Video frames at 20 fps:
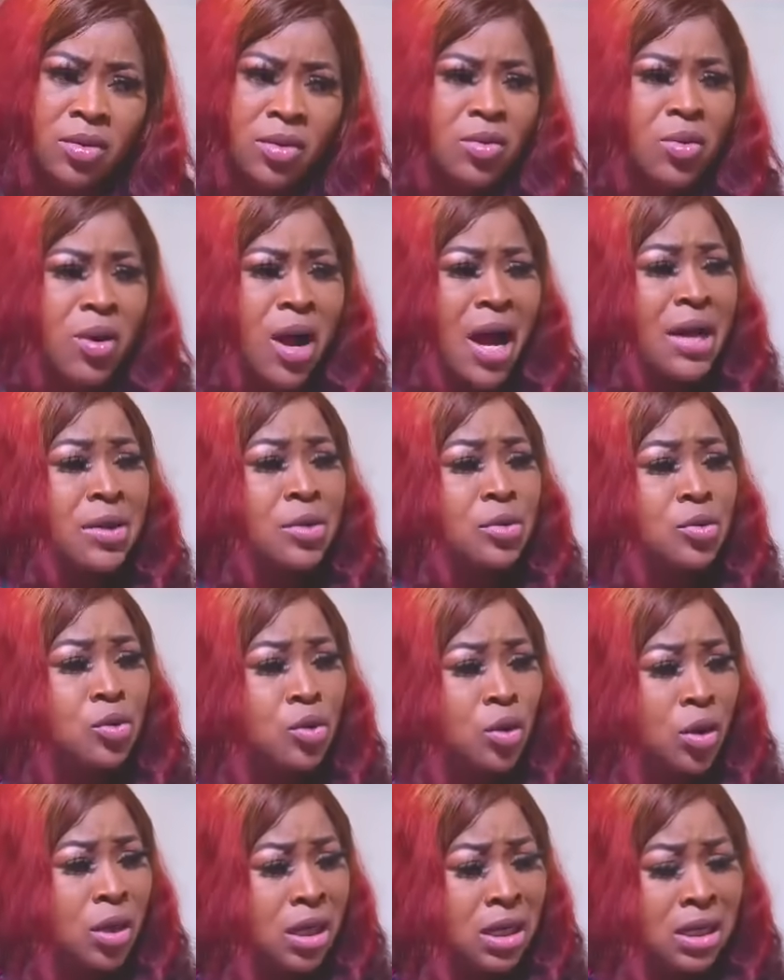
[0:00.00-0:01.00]

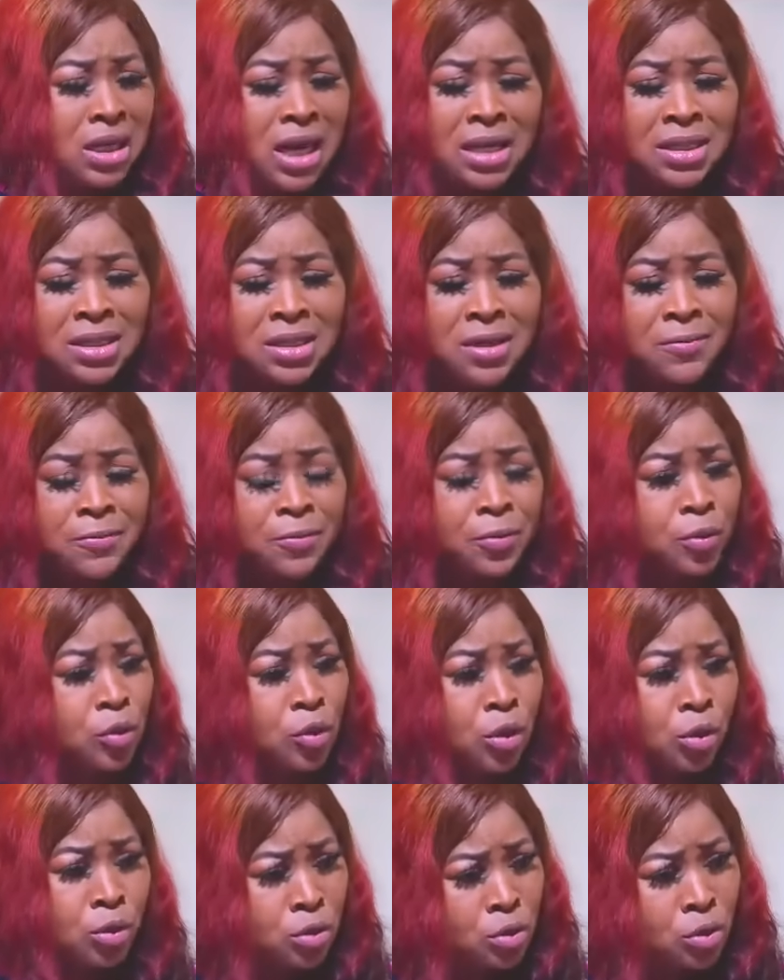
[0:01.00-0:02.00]
Why are you talking
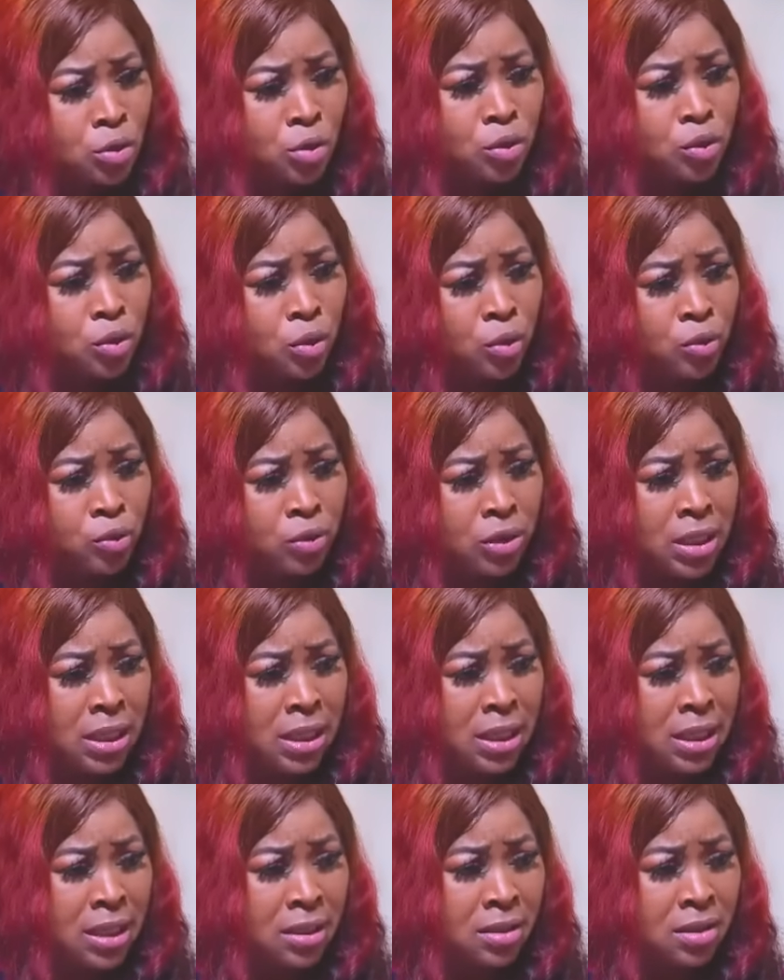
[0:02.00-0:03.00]
as if you don't know
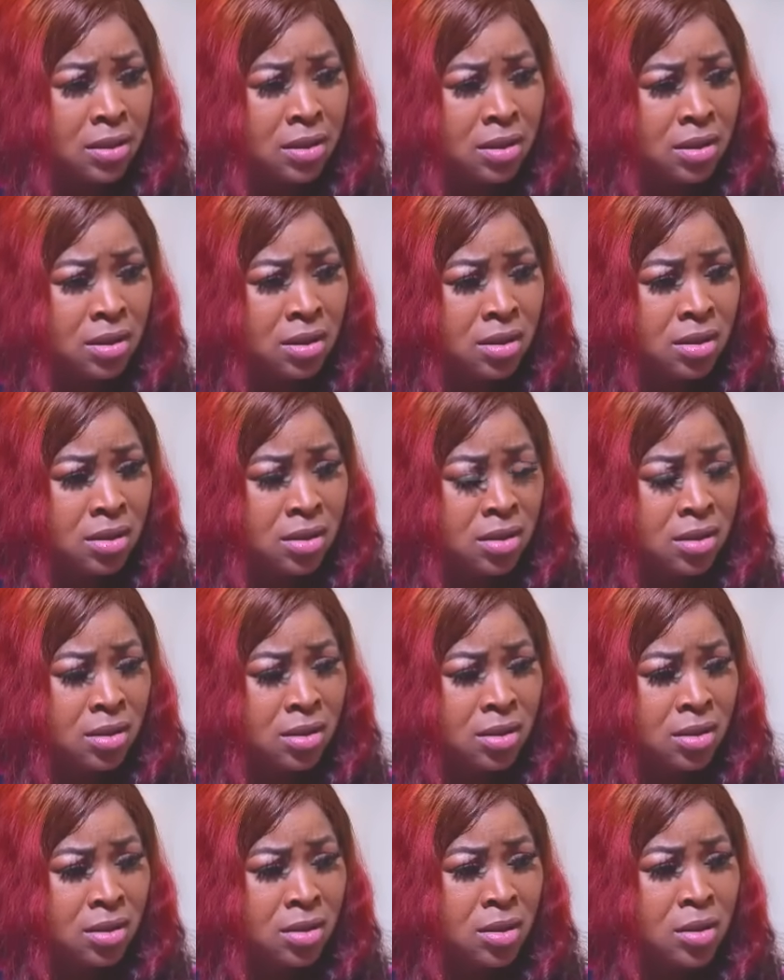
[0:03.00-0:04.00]
Soludo again?
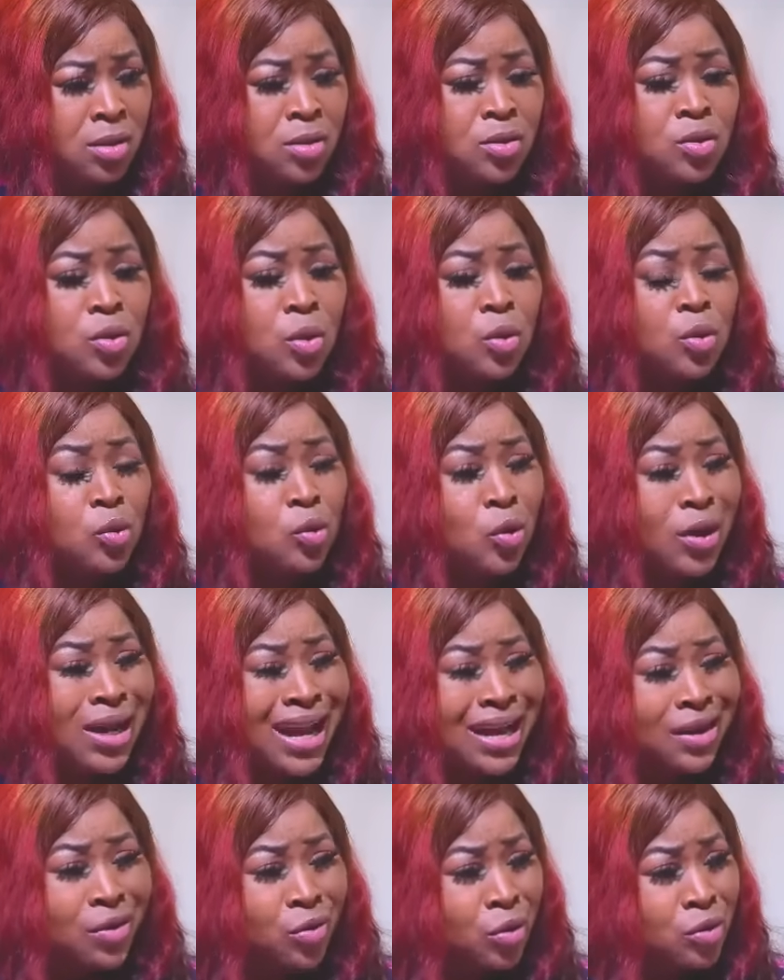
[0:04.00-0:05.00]

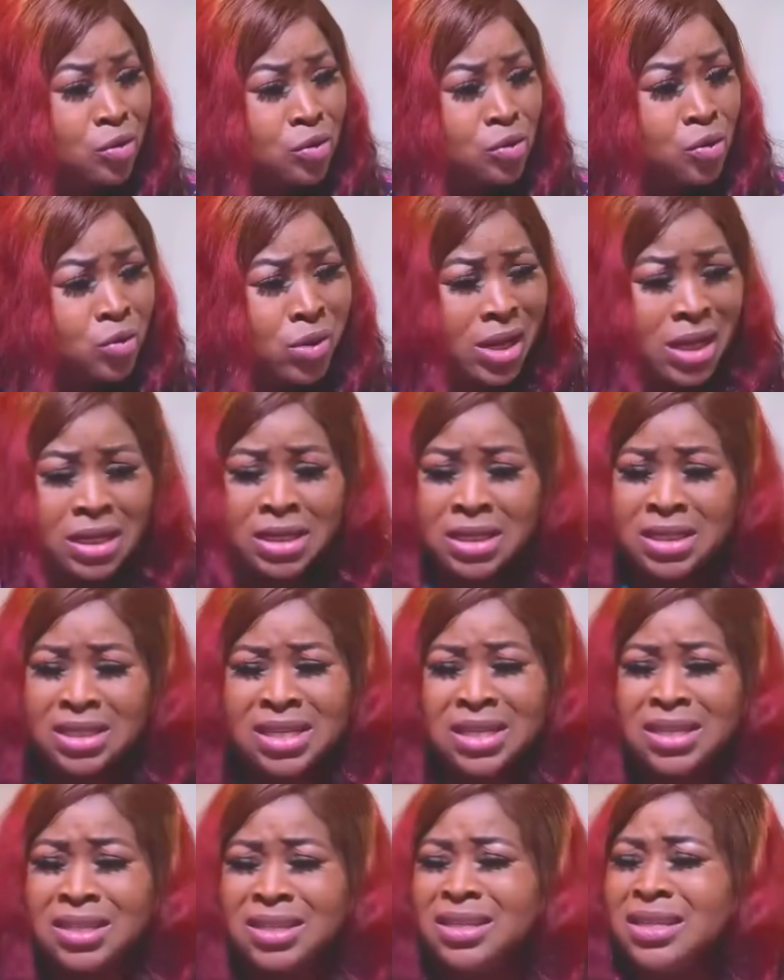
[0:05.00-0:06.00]
Soludo cannot
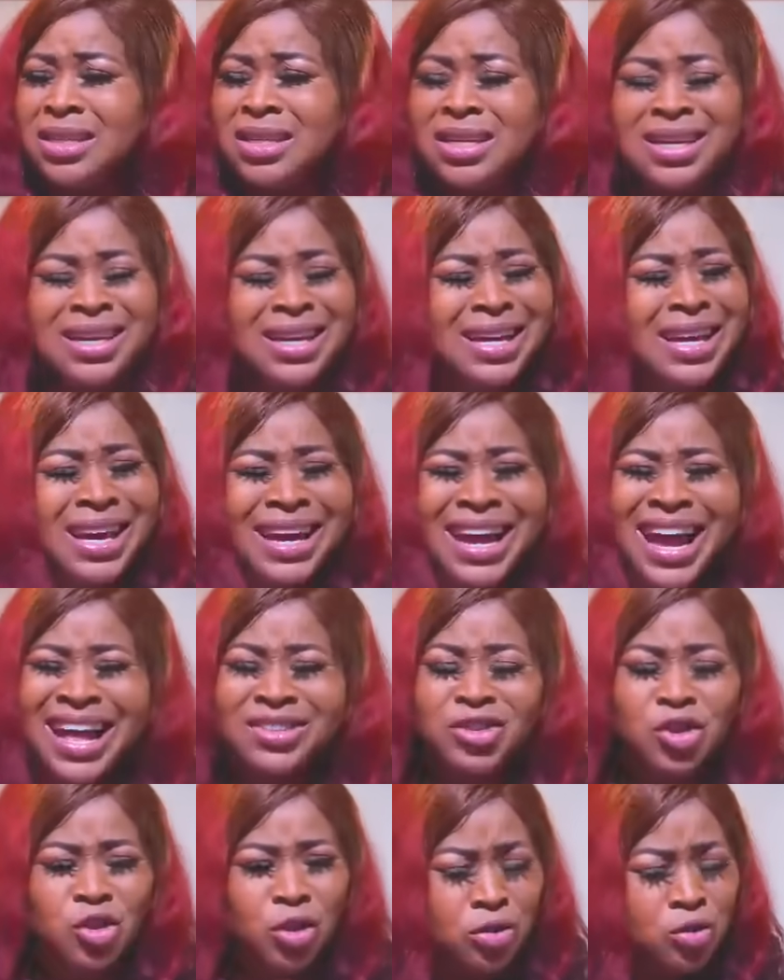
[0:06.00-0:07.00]
do anything.
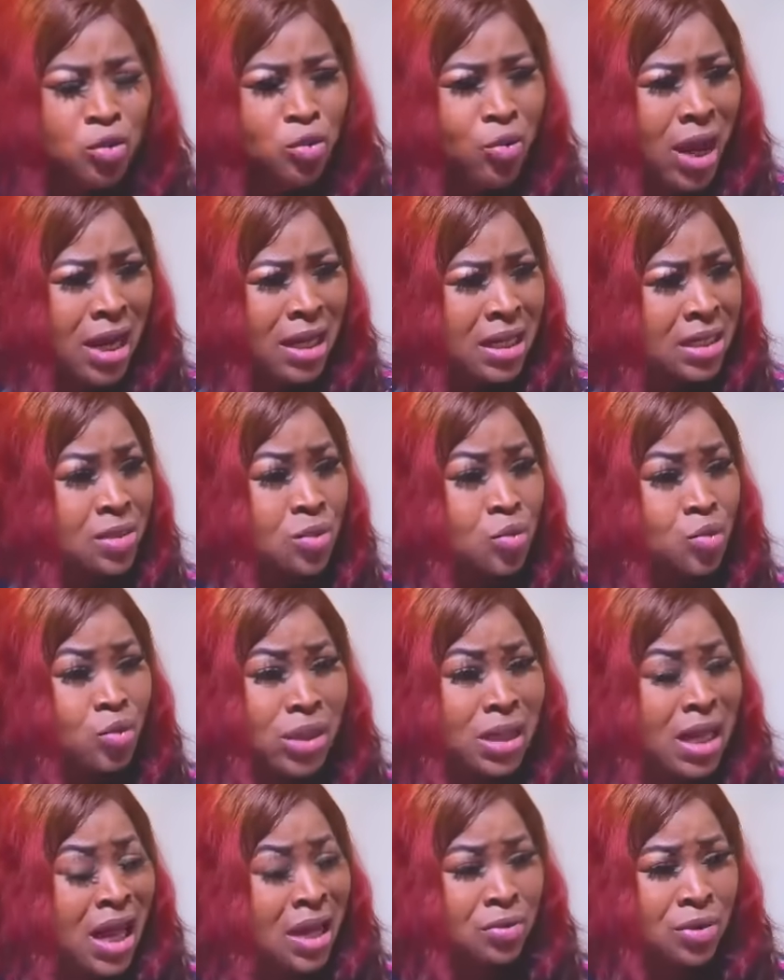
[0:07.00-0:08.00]
He can't just do
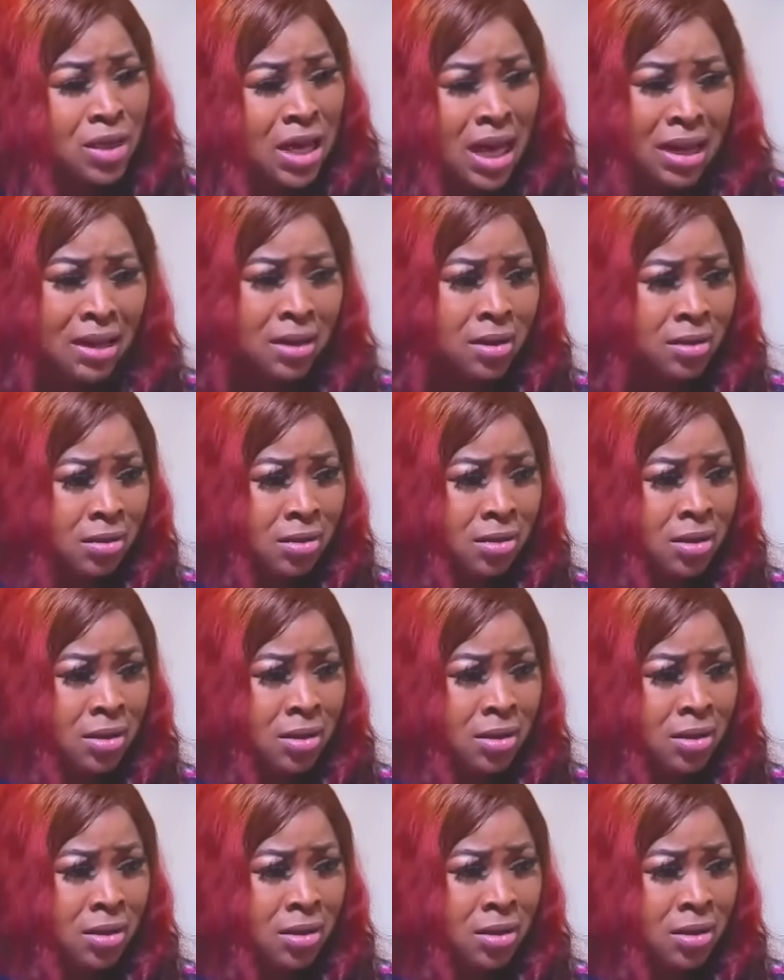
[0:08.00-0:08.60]
anything without